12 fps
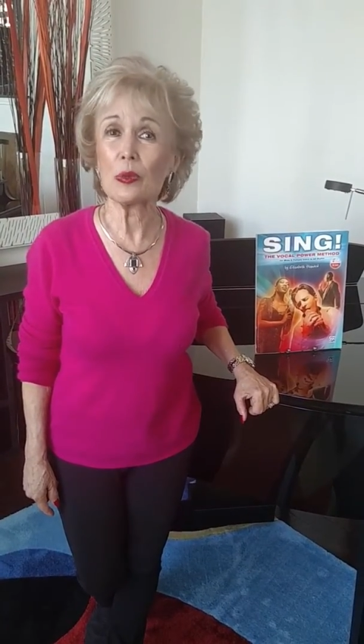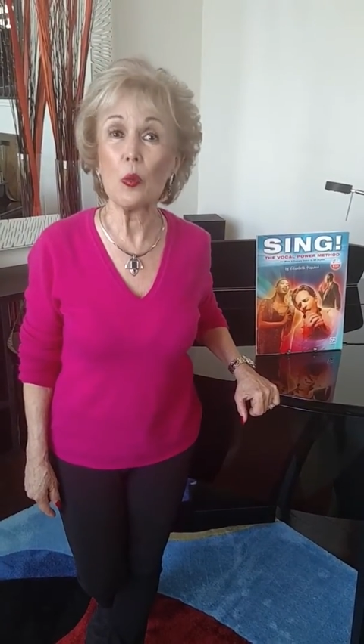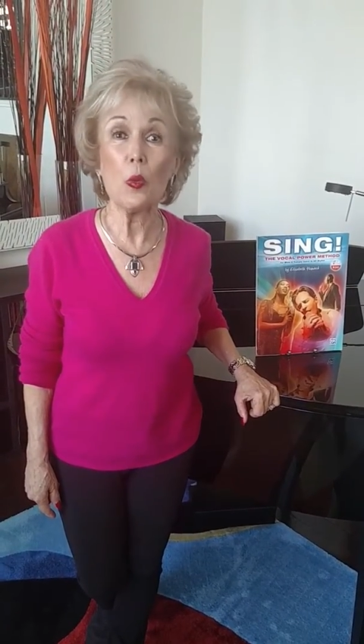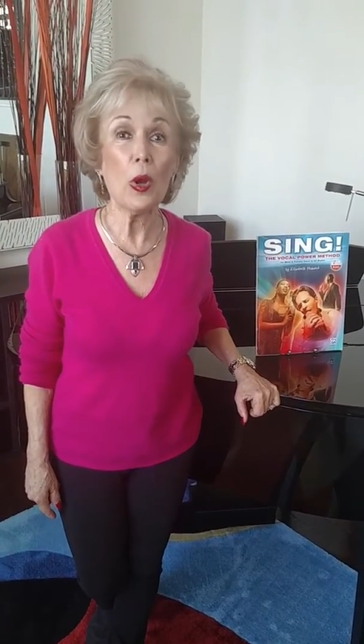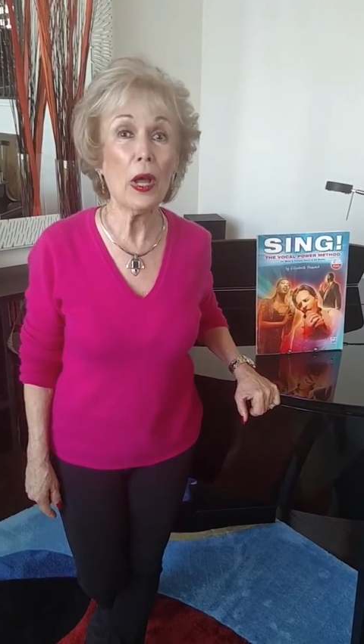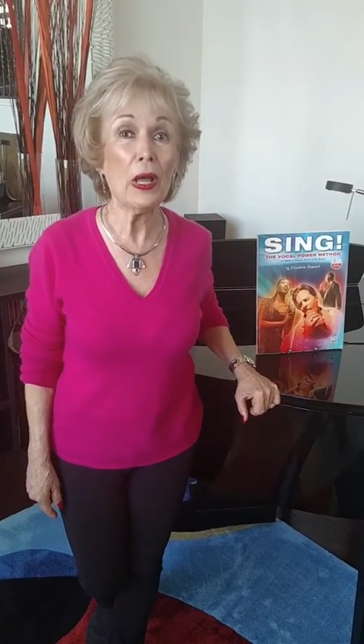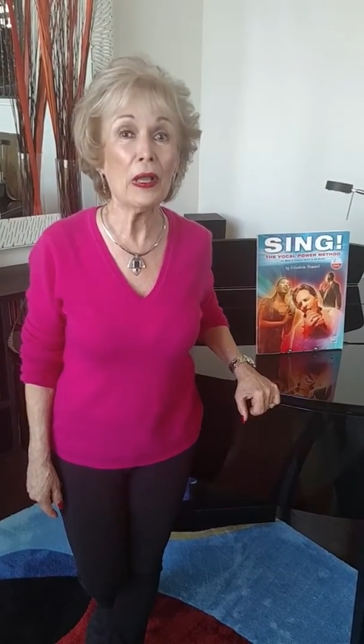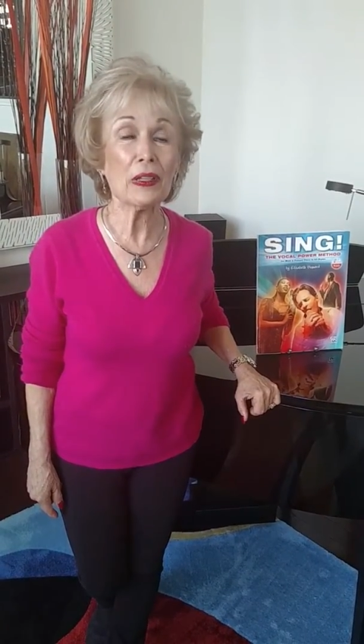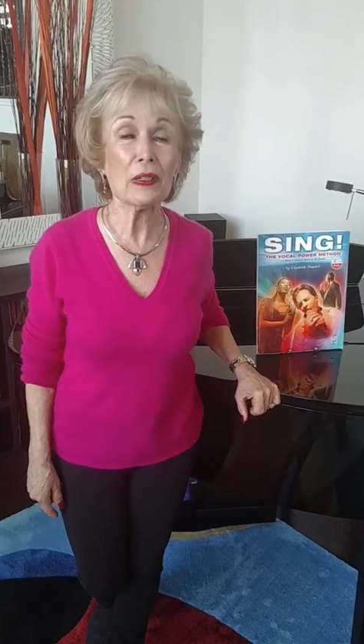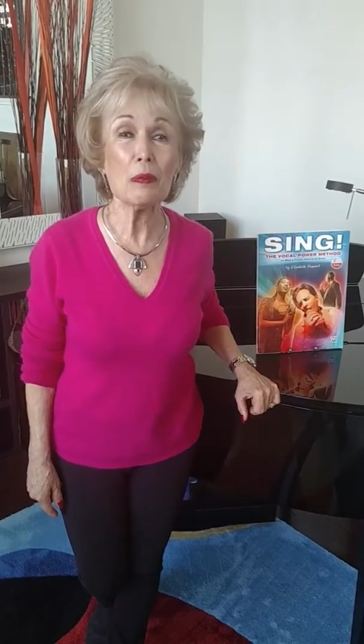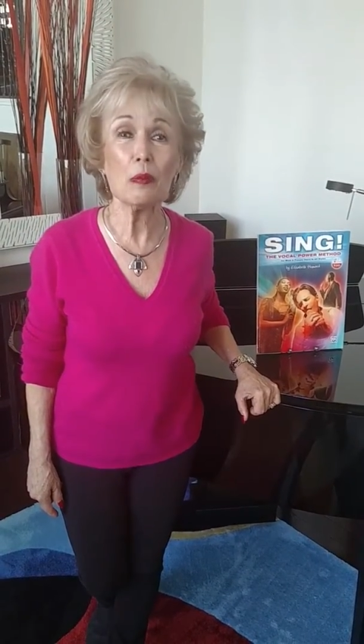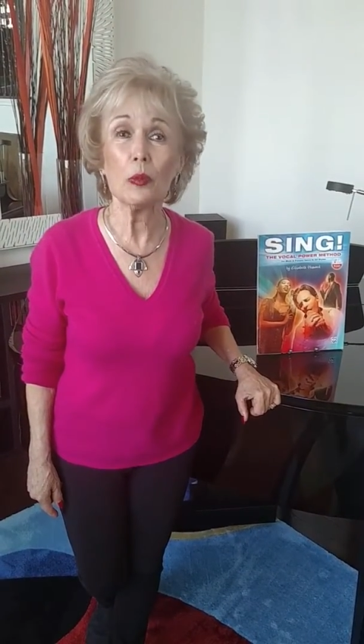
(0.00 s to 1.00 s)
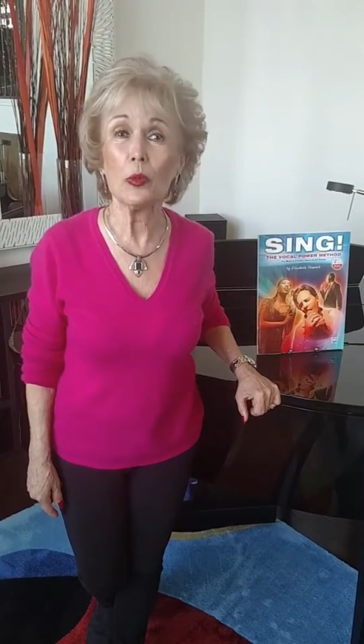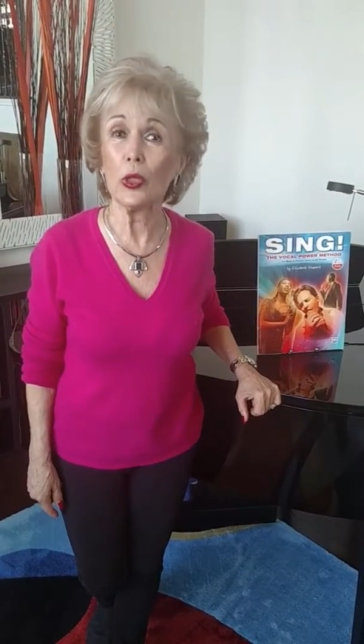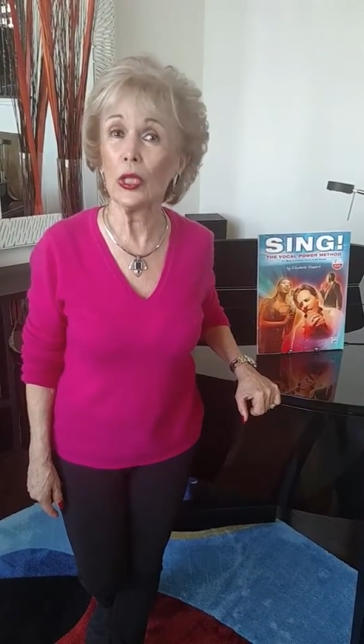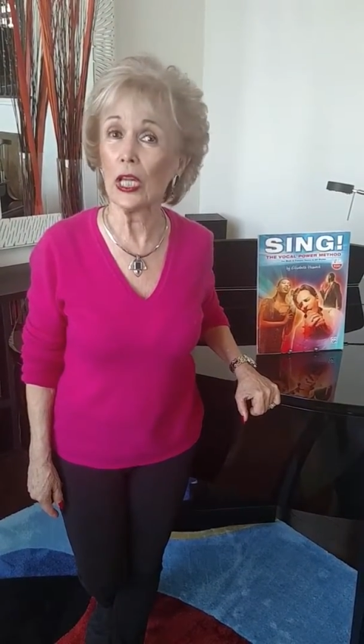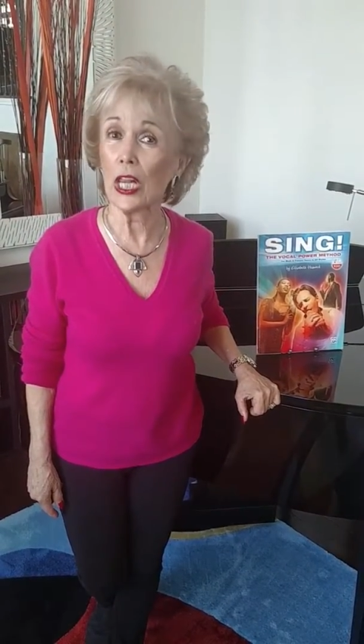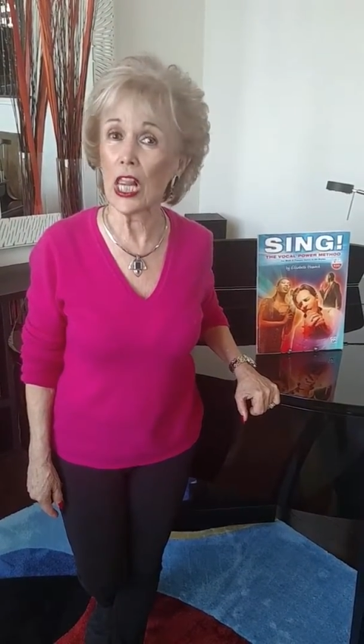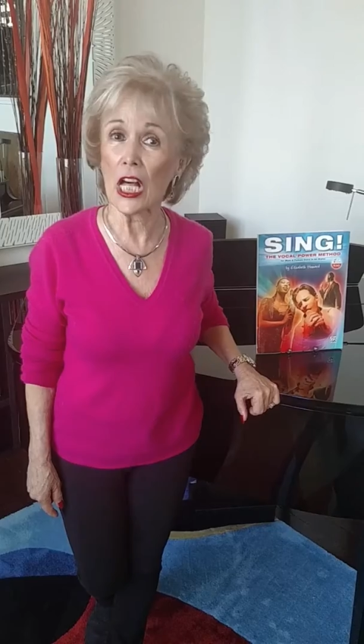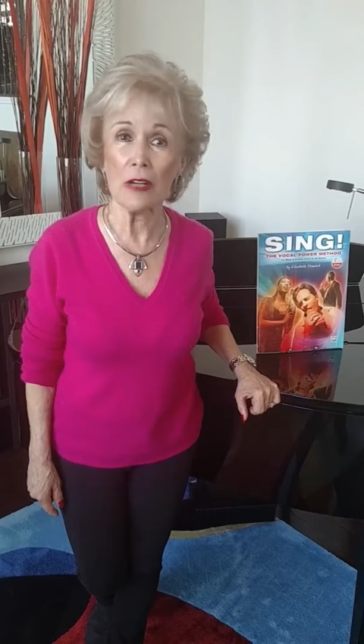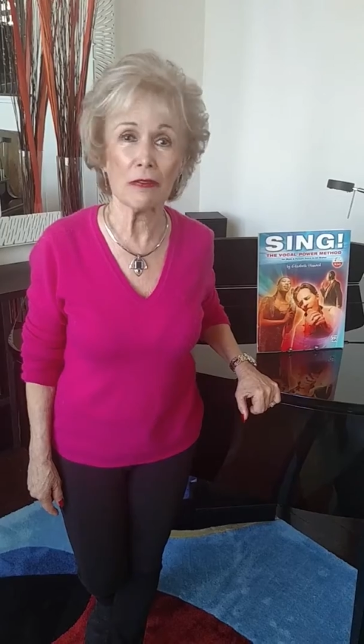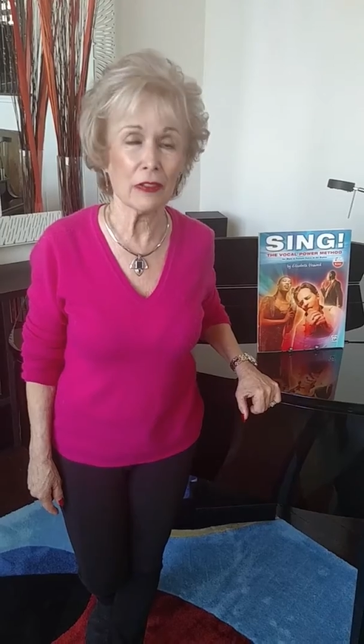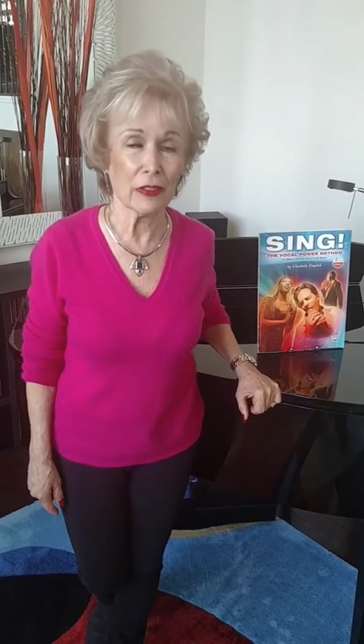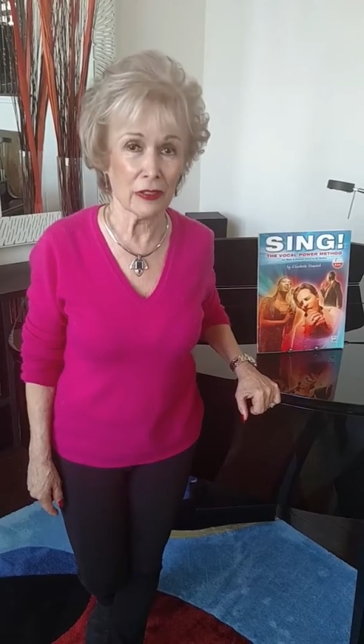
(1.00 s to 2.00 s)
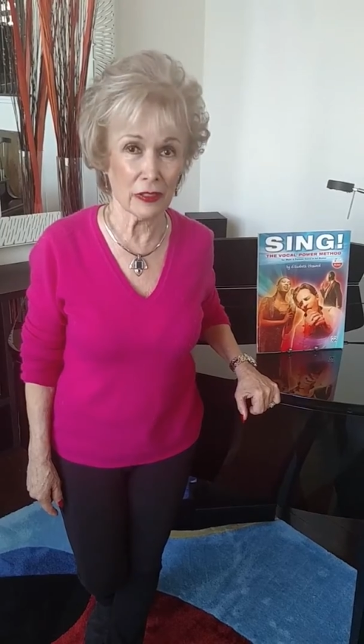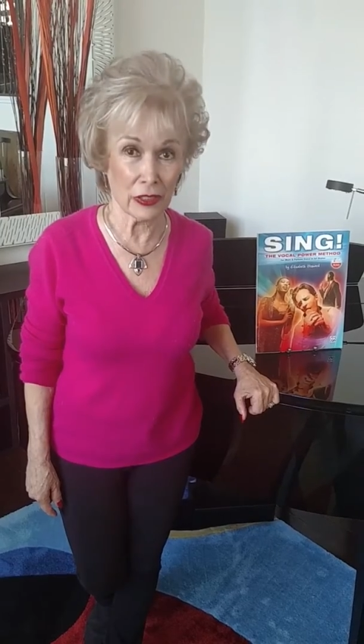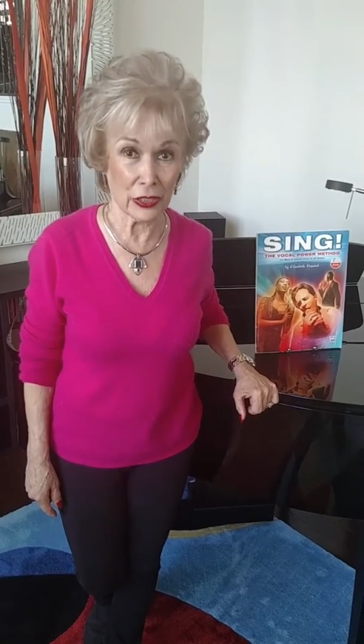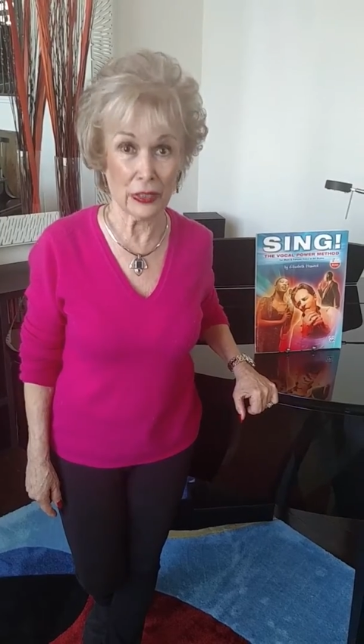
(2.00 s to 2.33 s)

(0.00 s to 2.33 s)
welcome lovers.